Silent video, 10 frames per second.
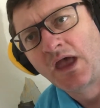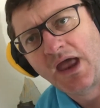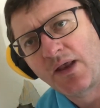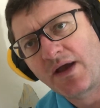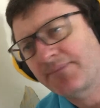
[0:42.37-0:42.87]

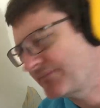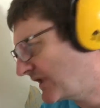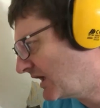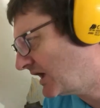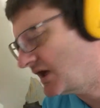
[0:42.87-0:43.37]
Anyway,
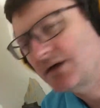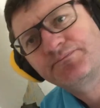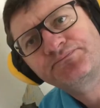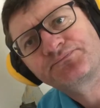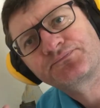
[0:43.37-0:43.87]

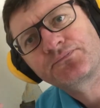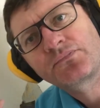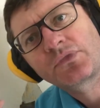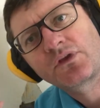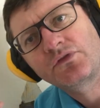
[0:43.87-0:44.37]

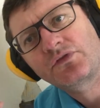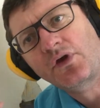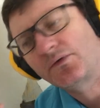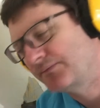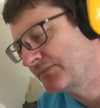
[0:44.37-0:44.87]

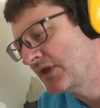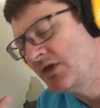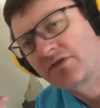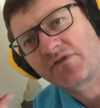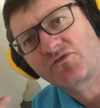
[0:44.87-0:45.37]
so
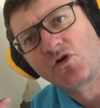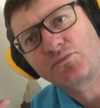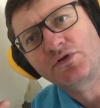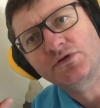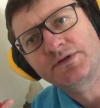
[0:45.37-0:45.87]
the red
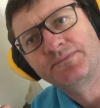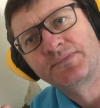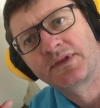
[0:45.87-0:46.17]
rawl plug,